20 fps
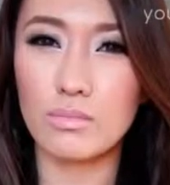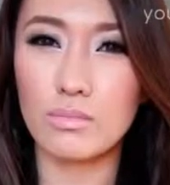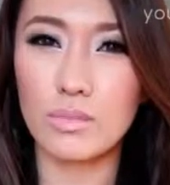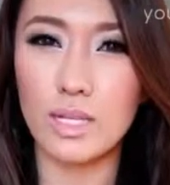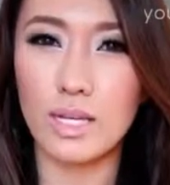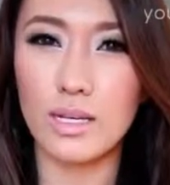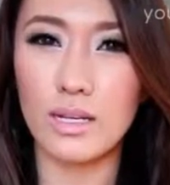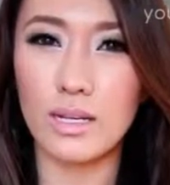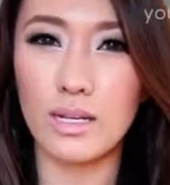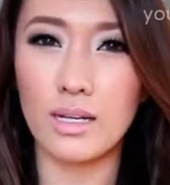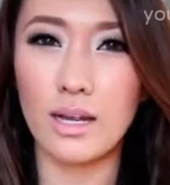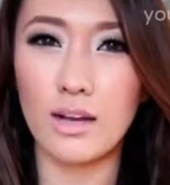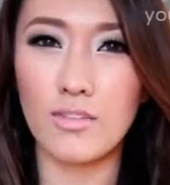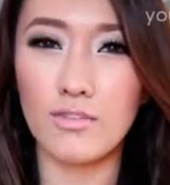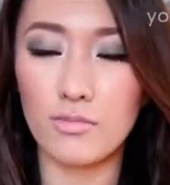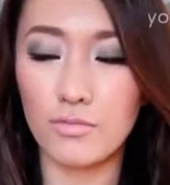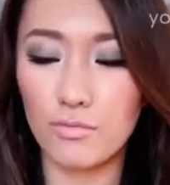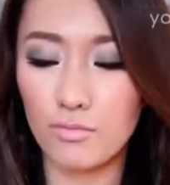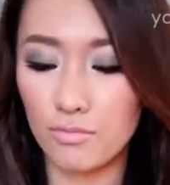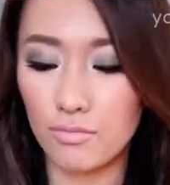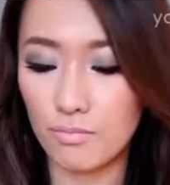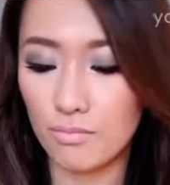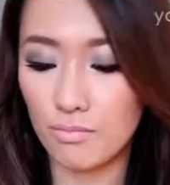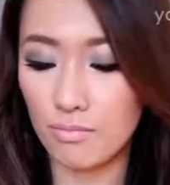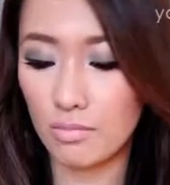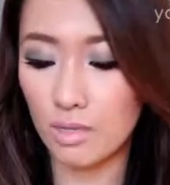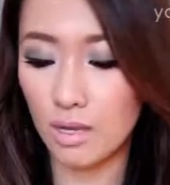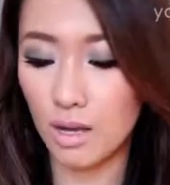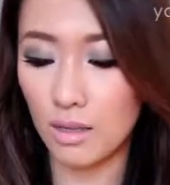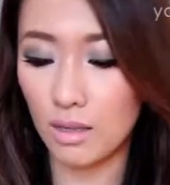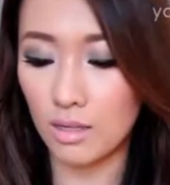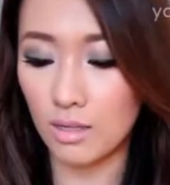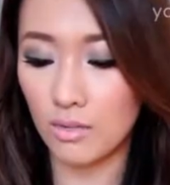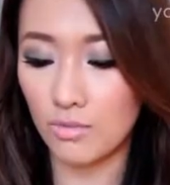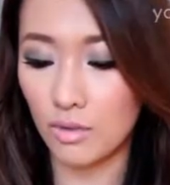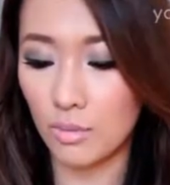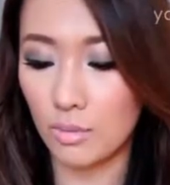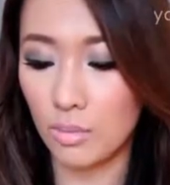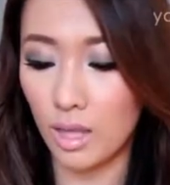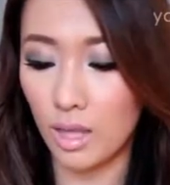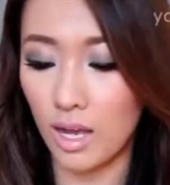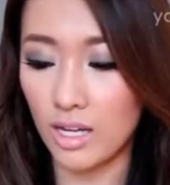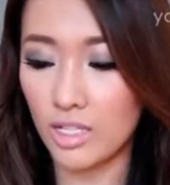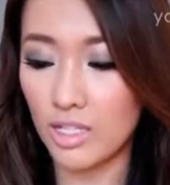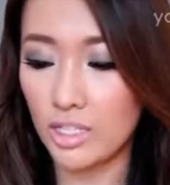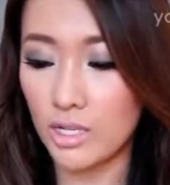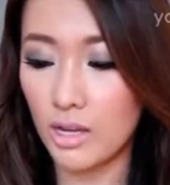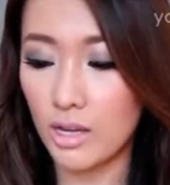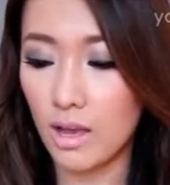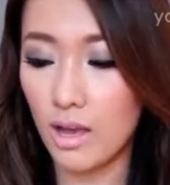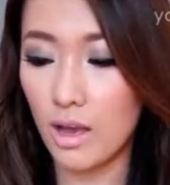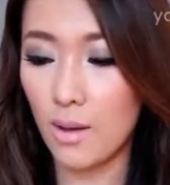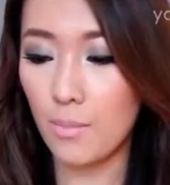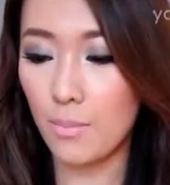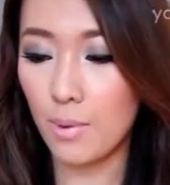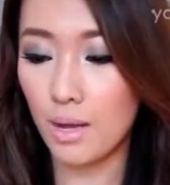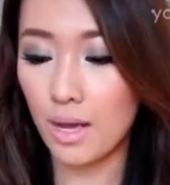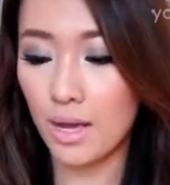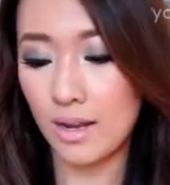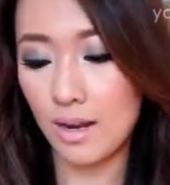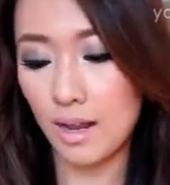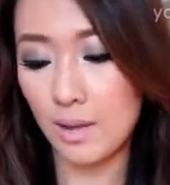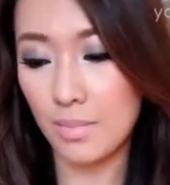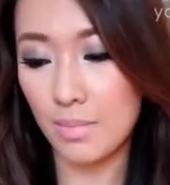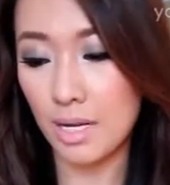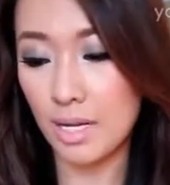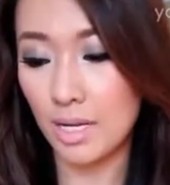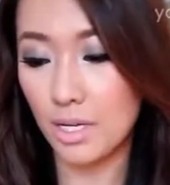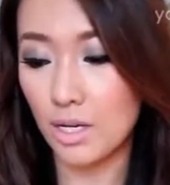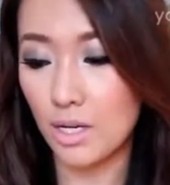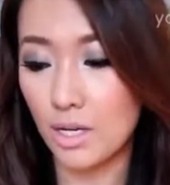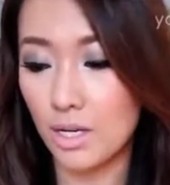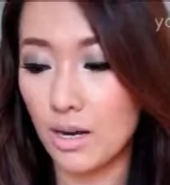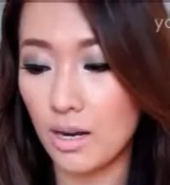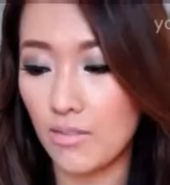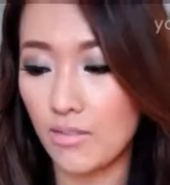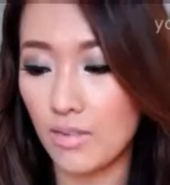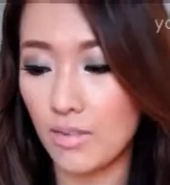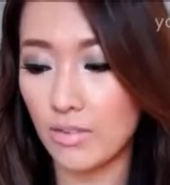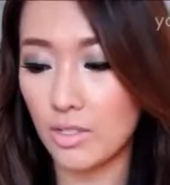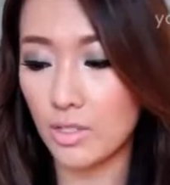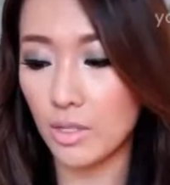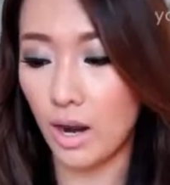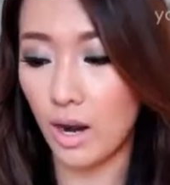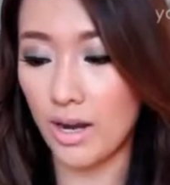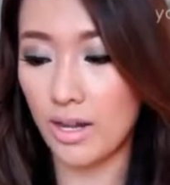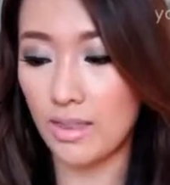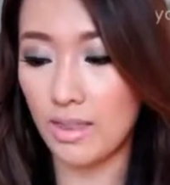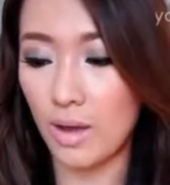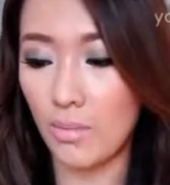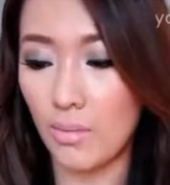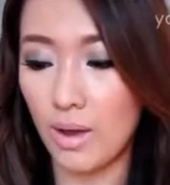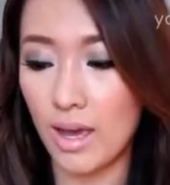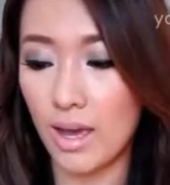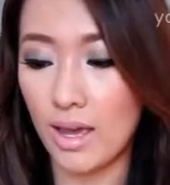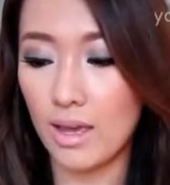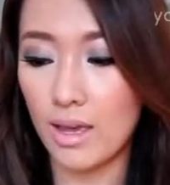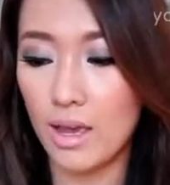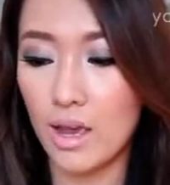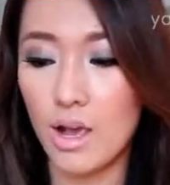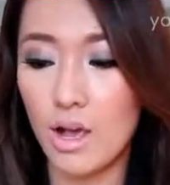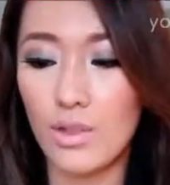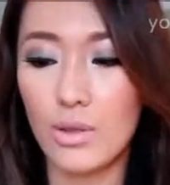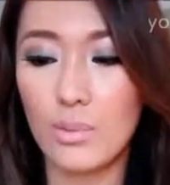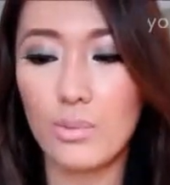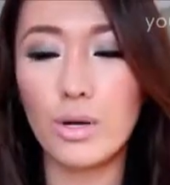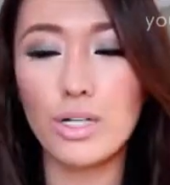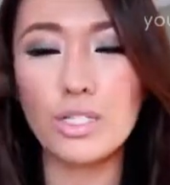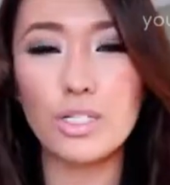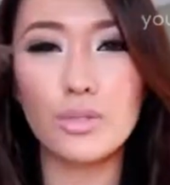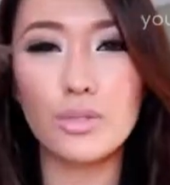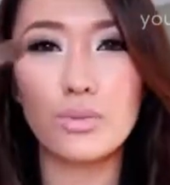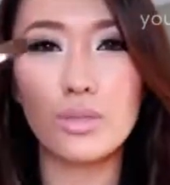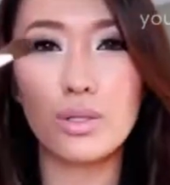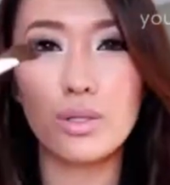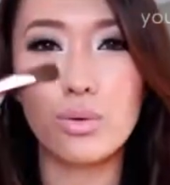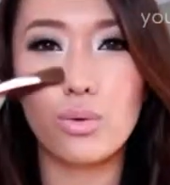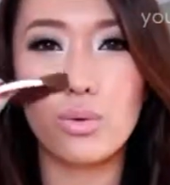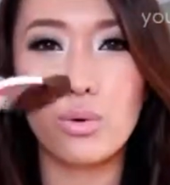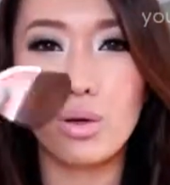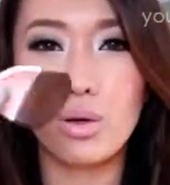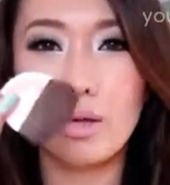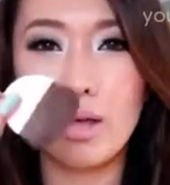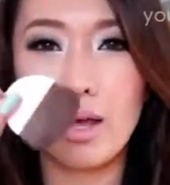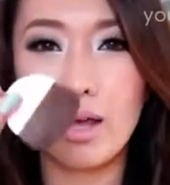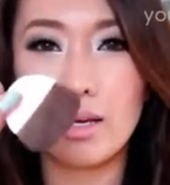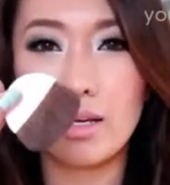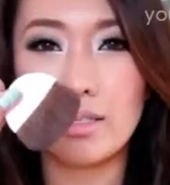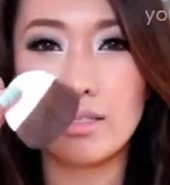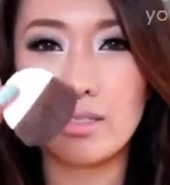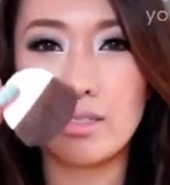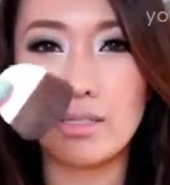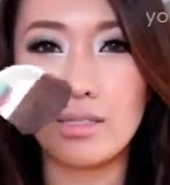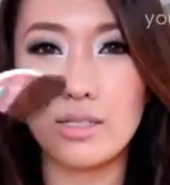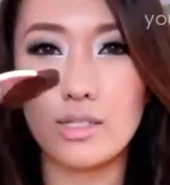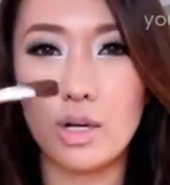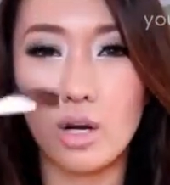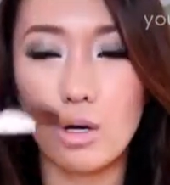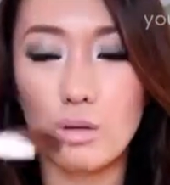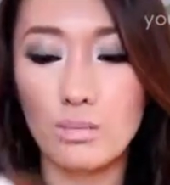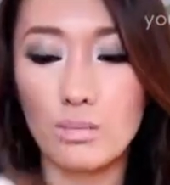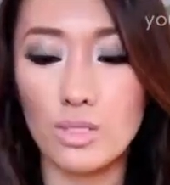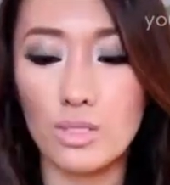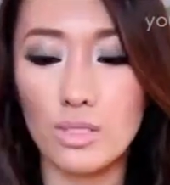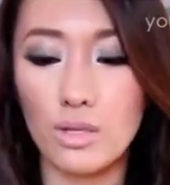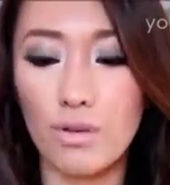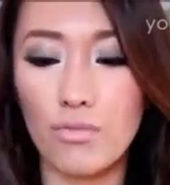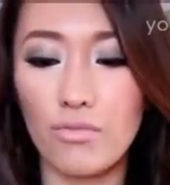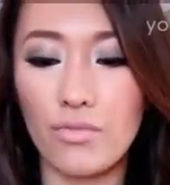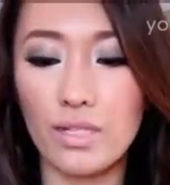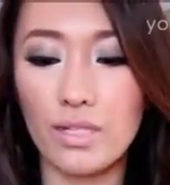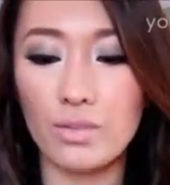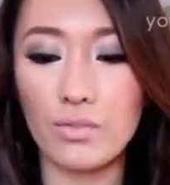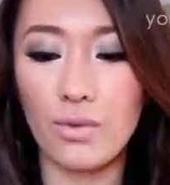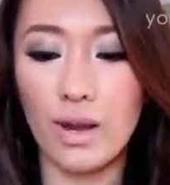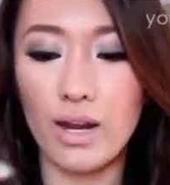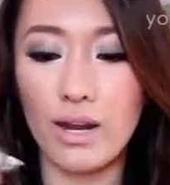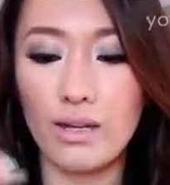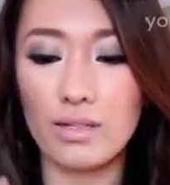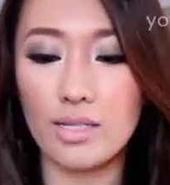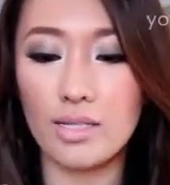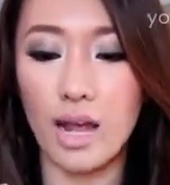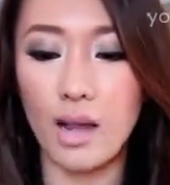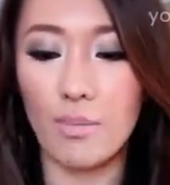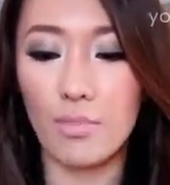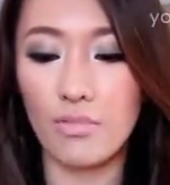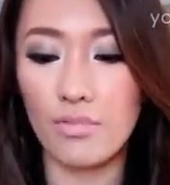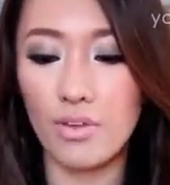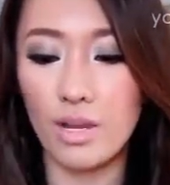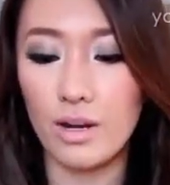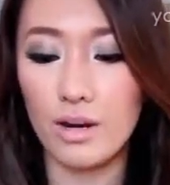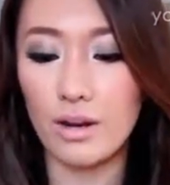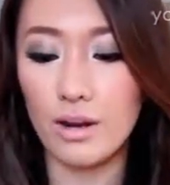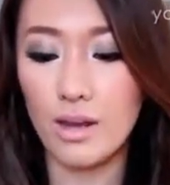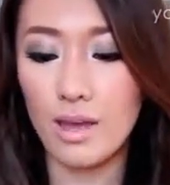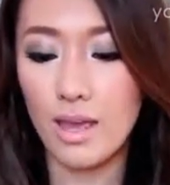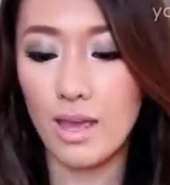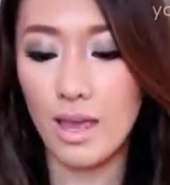like, enough color for blush, but I mean it could. I've never tried it that way. The brush is really cool because it's domed, so it fits right on top of here,